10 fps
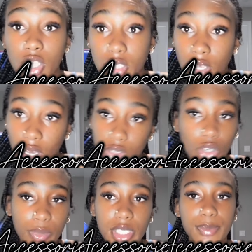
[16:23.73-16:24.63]
Y'all don't
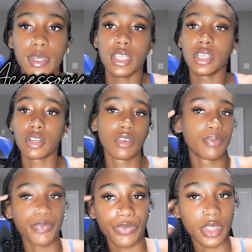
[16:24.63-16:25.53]
be spending
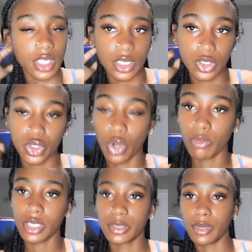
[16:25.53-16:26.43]
so
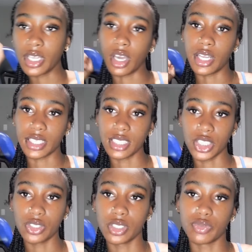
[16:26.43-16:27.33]
much money on
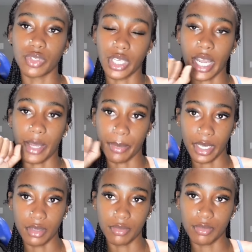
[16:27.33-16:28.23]
accessories for your
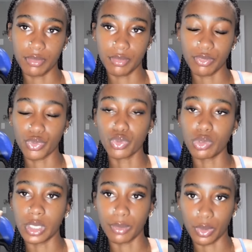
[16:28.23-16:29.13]
iPad. Rule
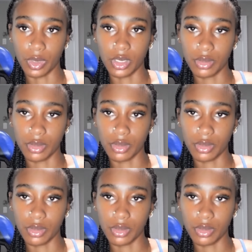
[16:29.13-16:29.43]
number one.